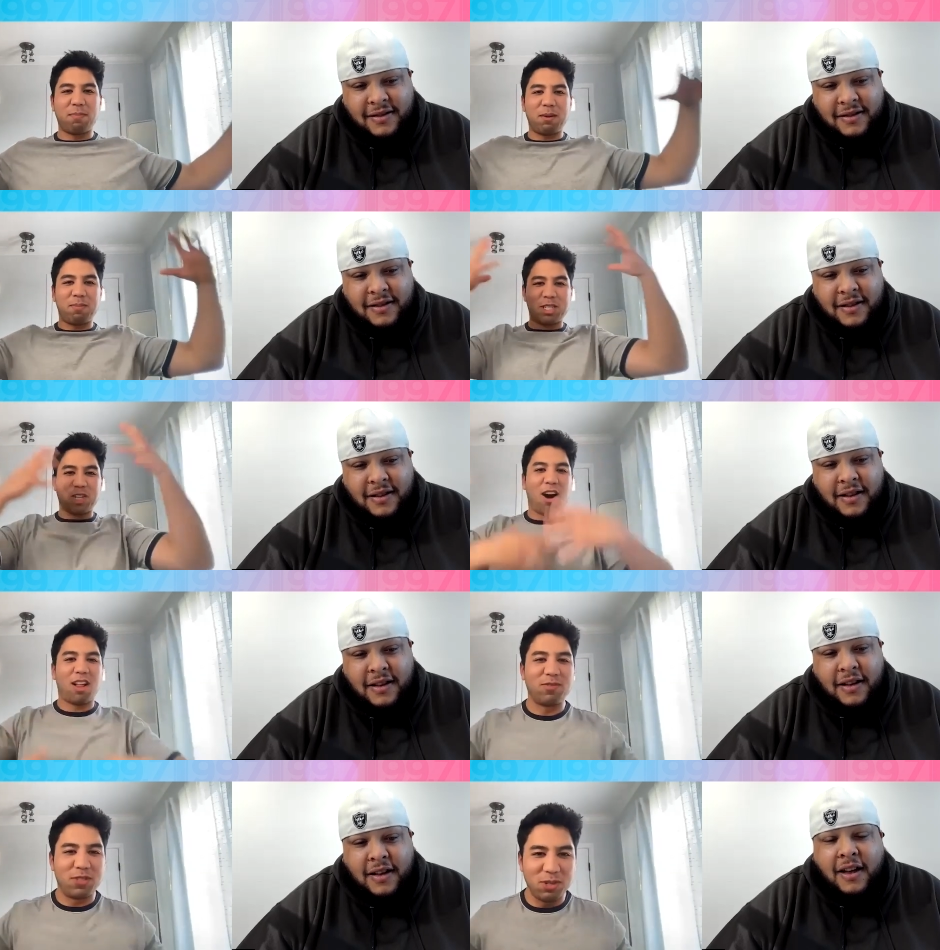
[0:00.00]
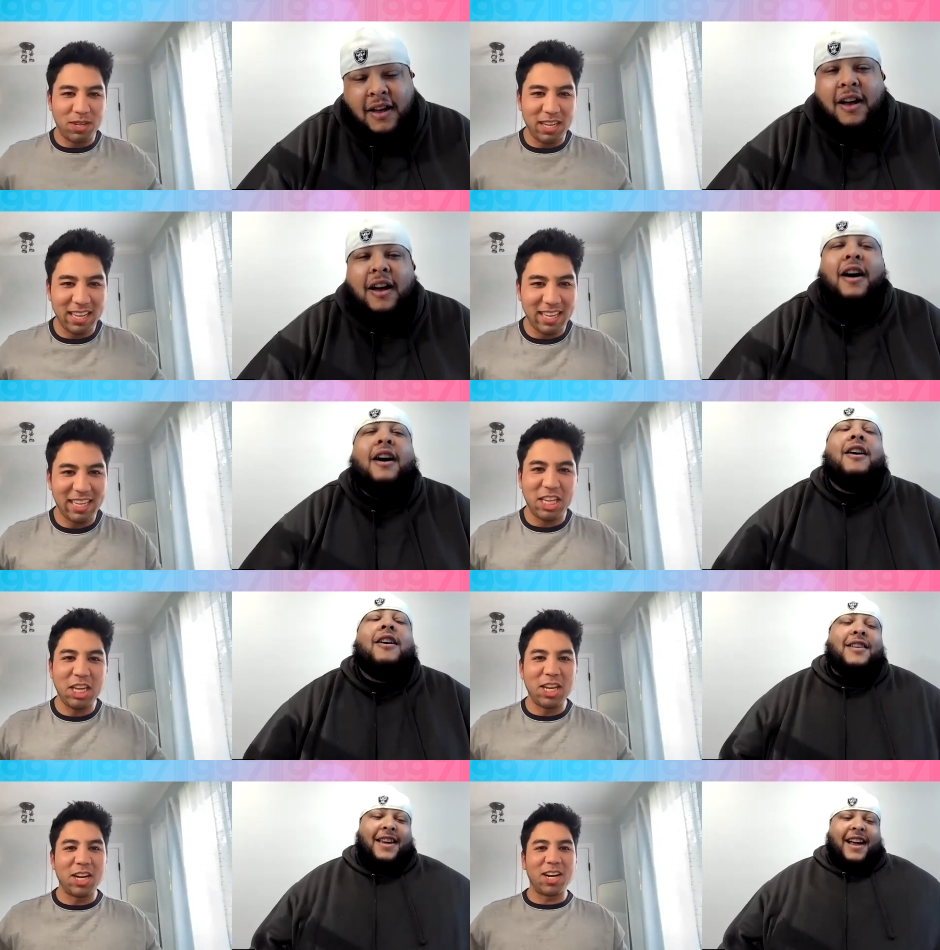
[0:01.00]
Speaker 1: up in a bunch of Call of Duty.
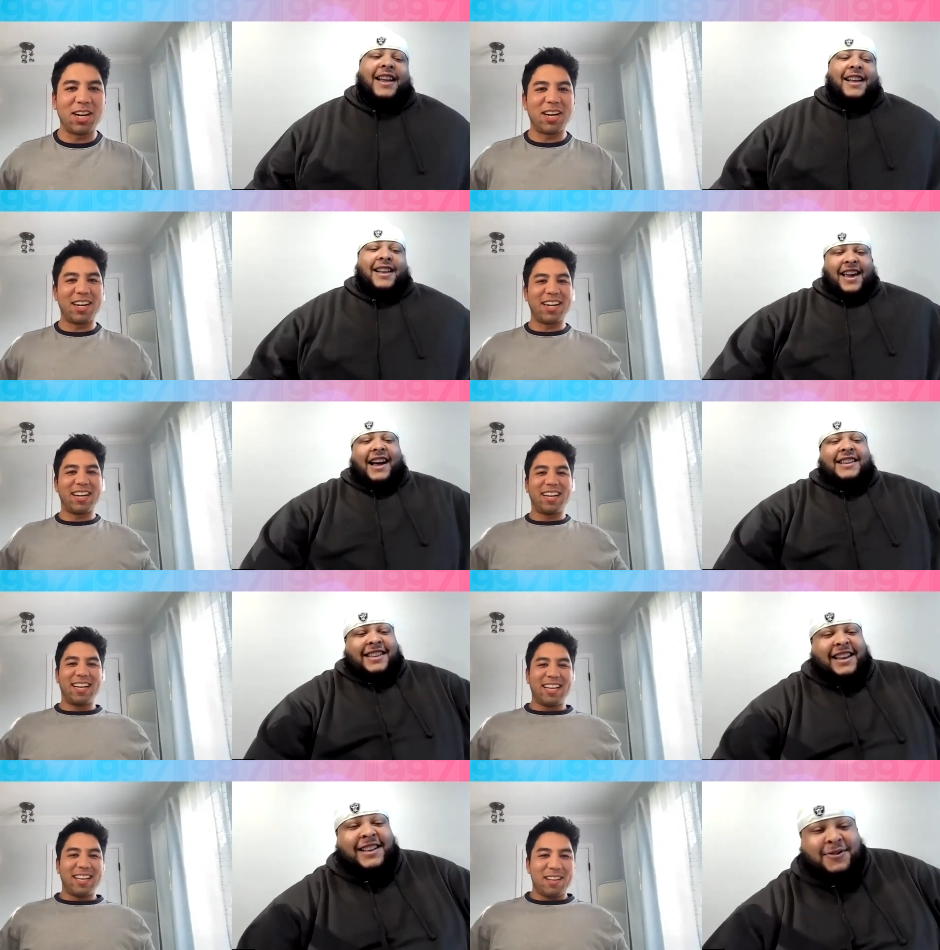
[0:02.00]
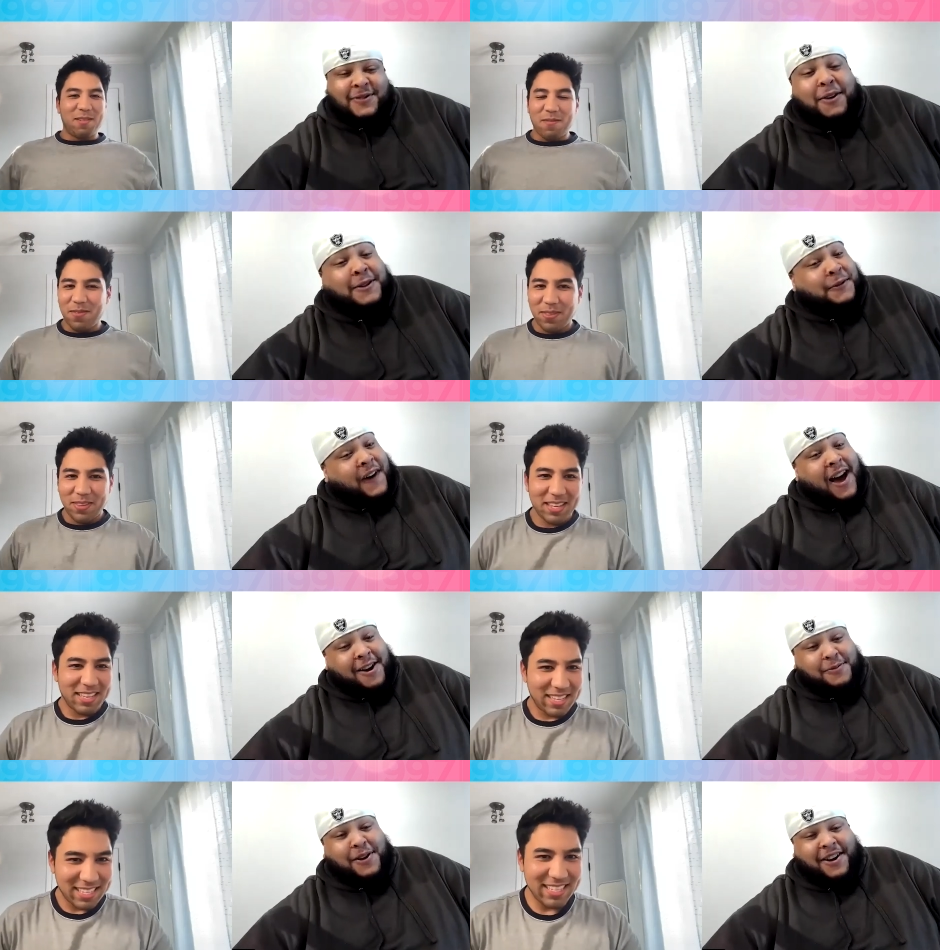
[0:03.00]
Speaker 2: Oh, gear. Yeah, I seen this one. That was
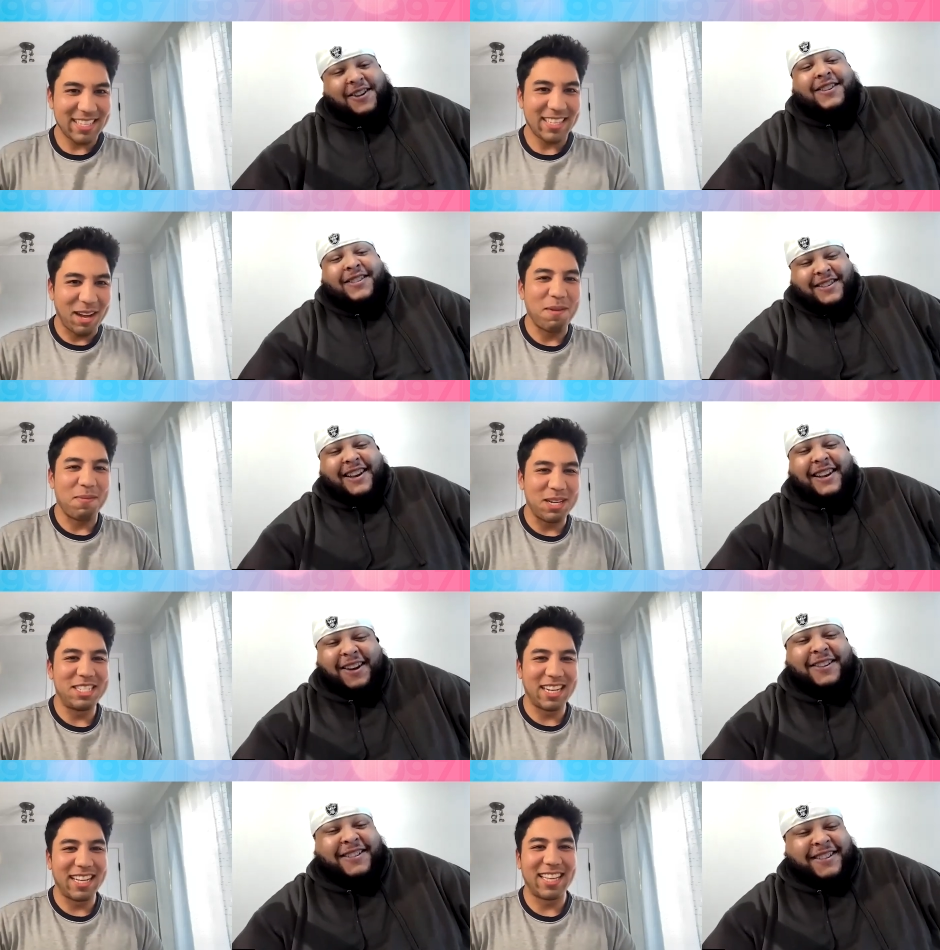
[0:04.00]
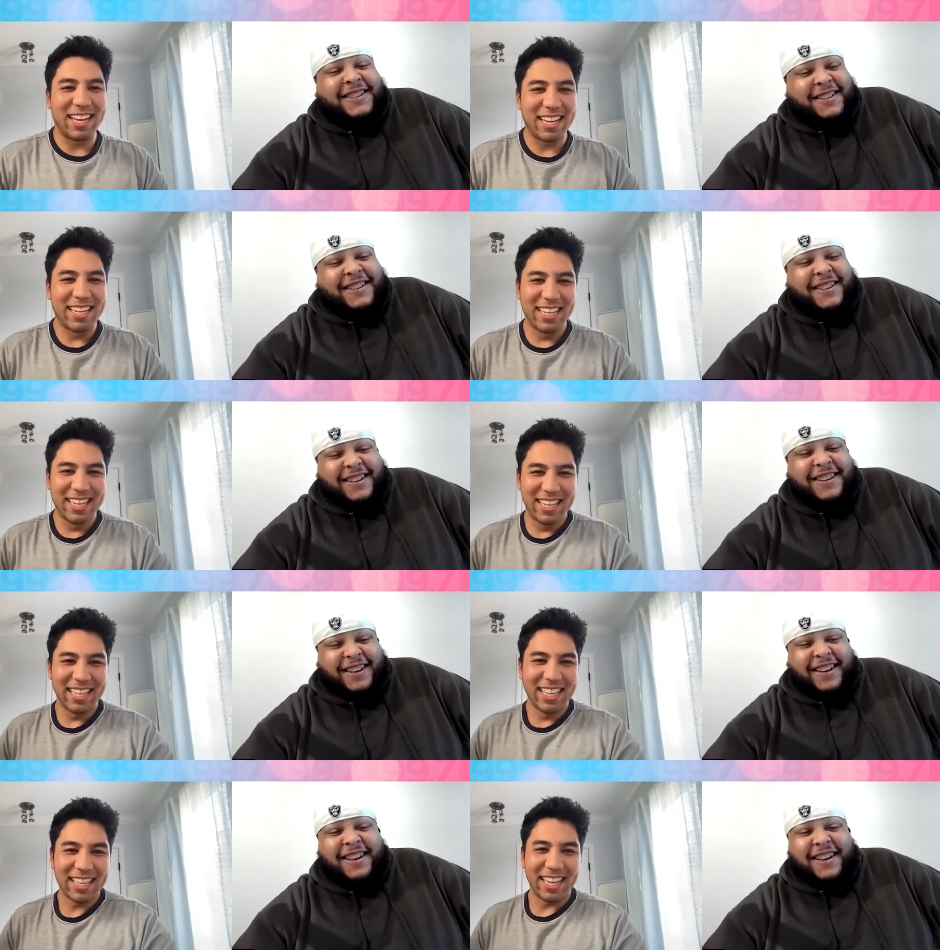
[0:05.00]
fire, bro. yeah, that was...
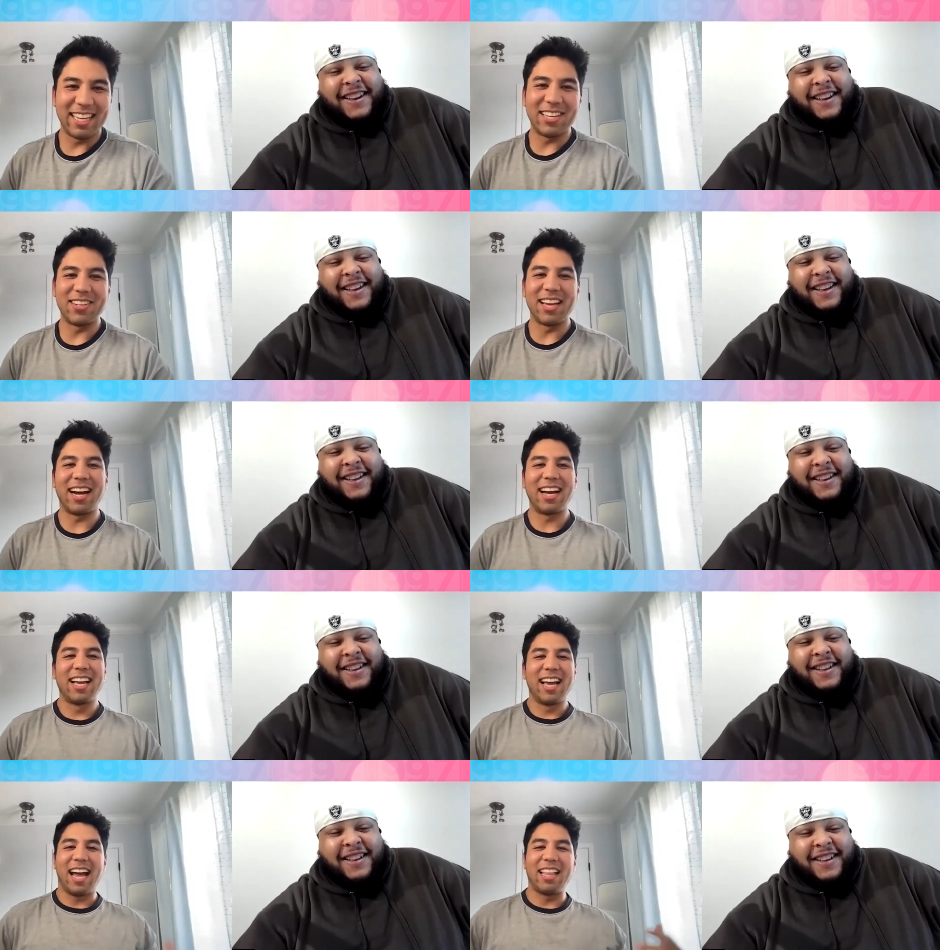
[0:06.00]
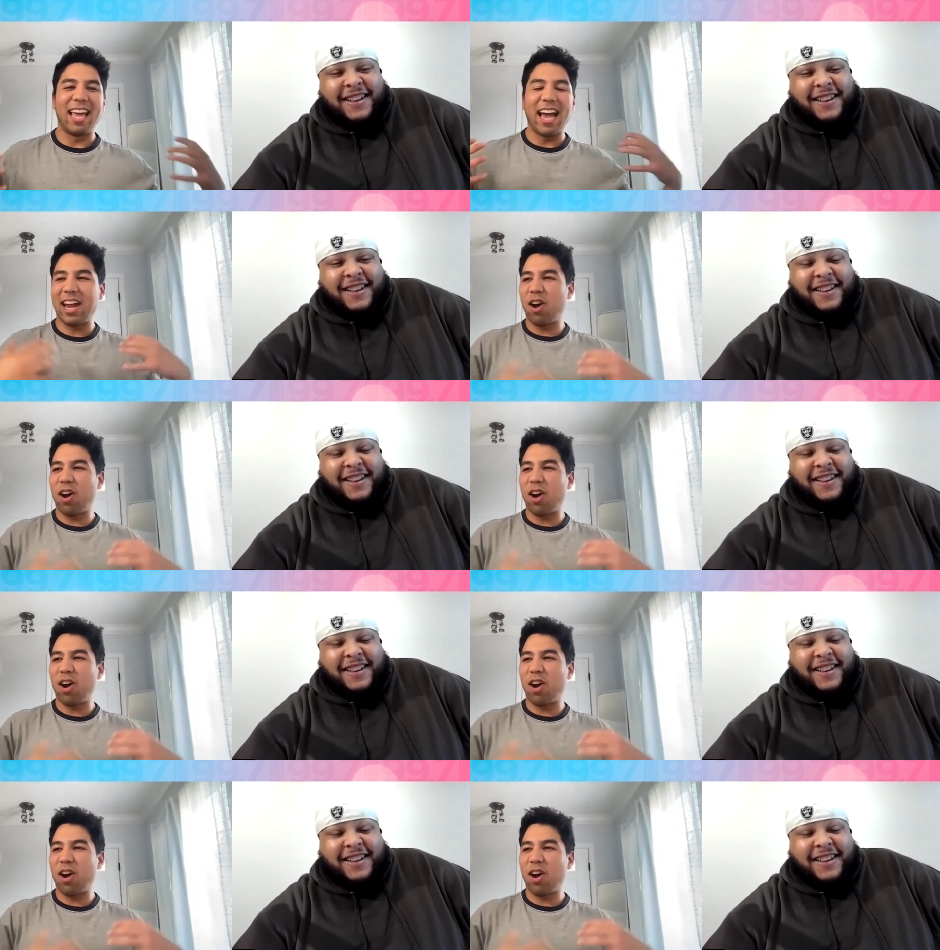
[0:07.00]
Speaker 1: Thank you. Yeah, and they had